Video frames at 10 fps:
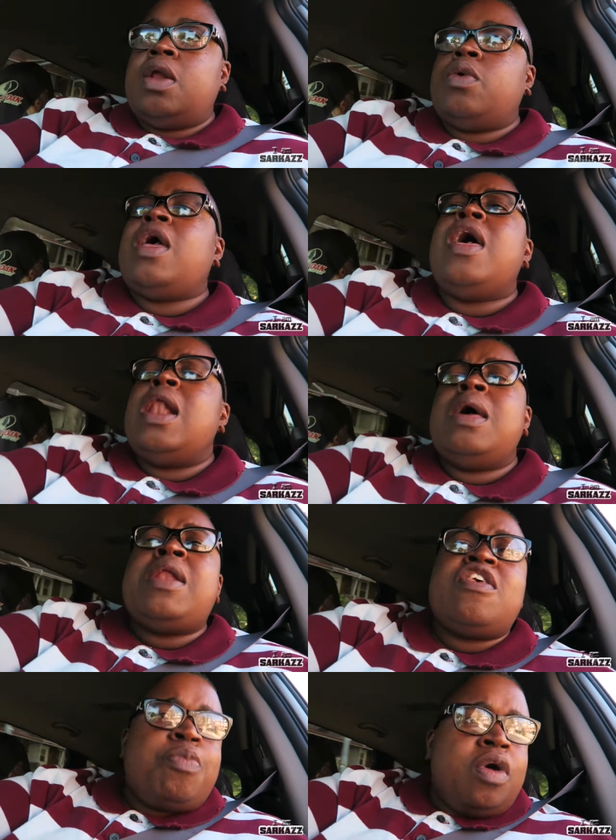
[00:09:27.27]
Anyway, let
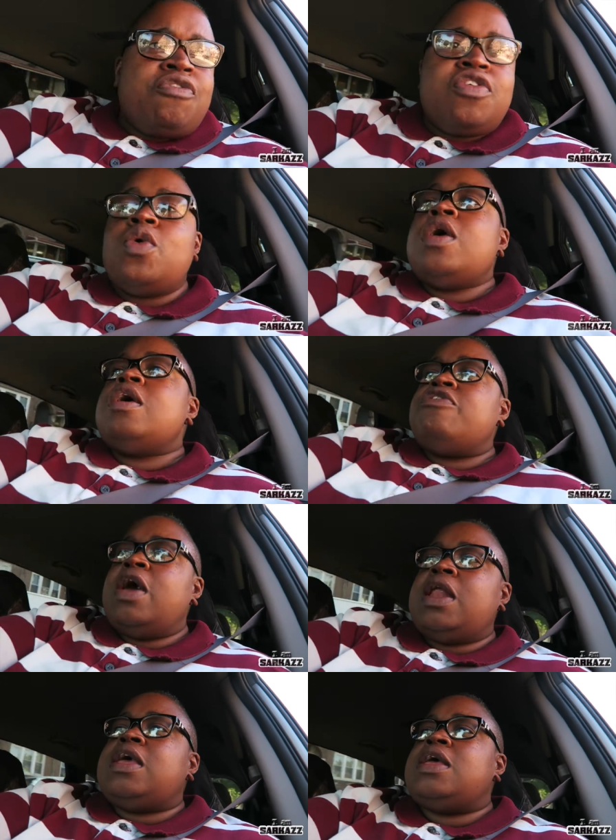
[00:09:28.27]
me not spoil it for you. If you
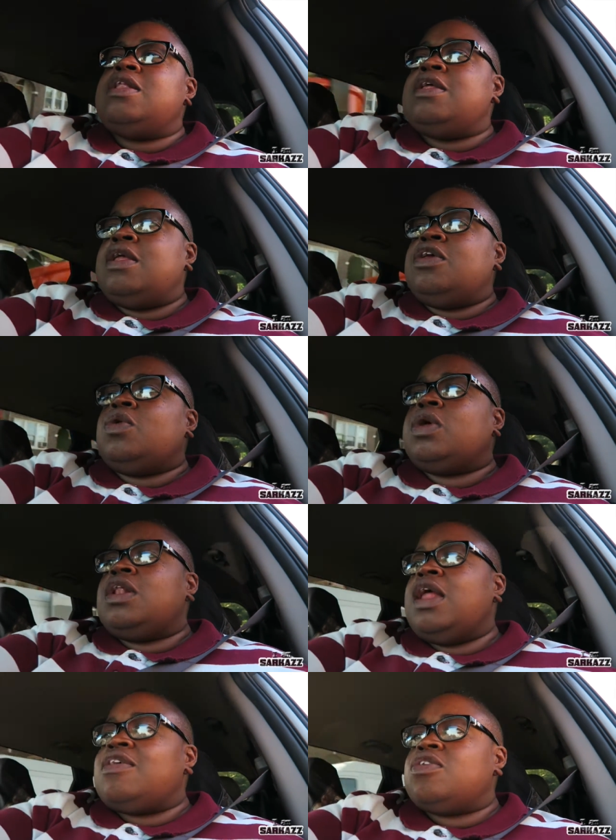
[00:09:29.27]
got a kid and you know,
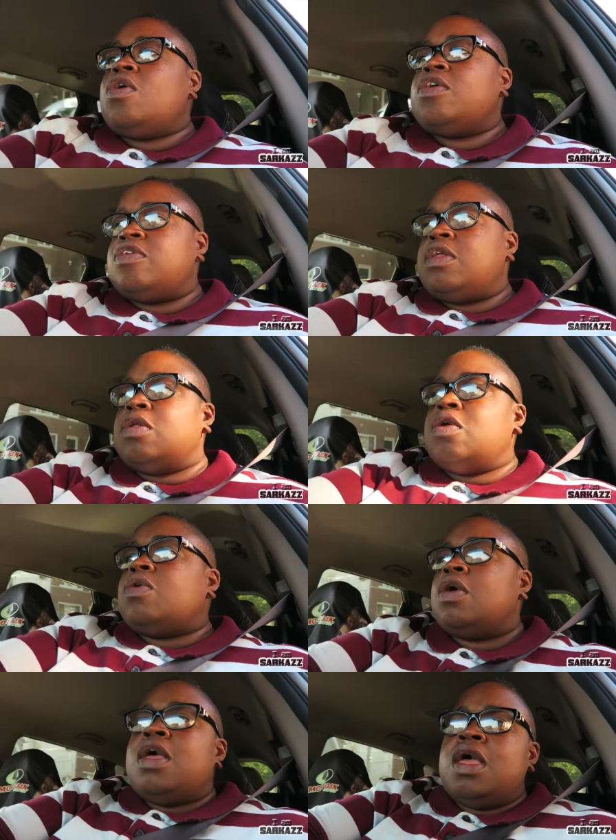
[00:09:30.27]
kid likes dogs, and you
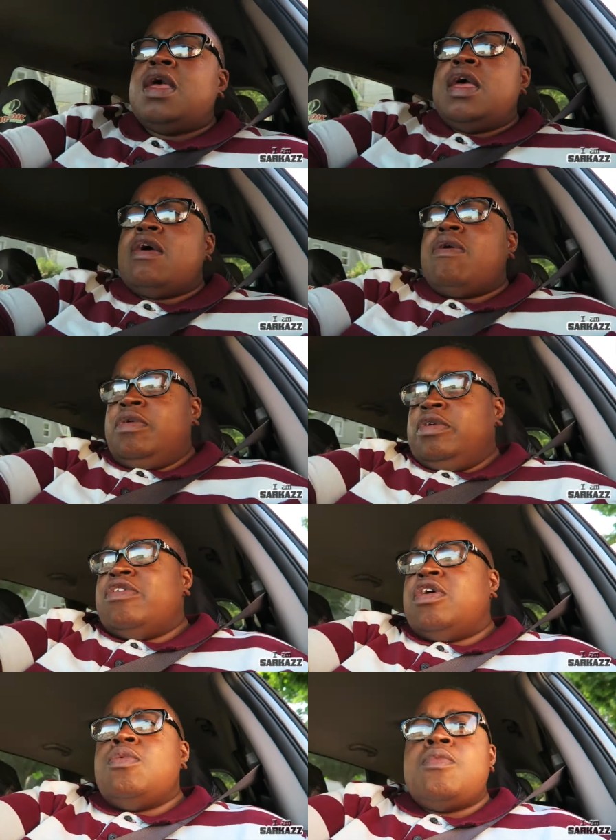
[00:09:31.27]
know,
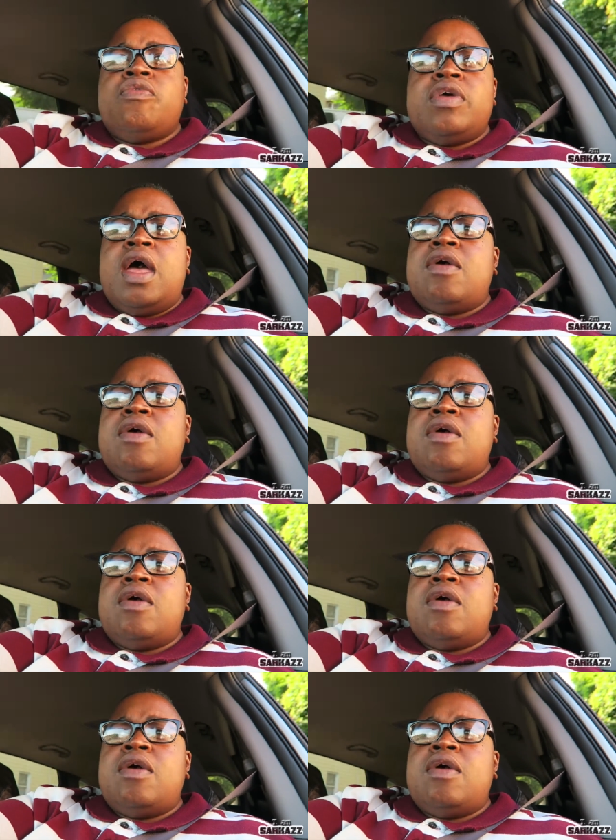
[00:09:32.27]
it's a cute movie.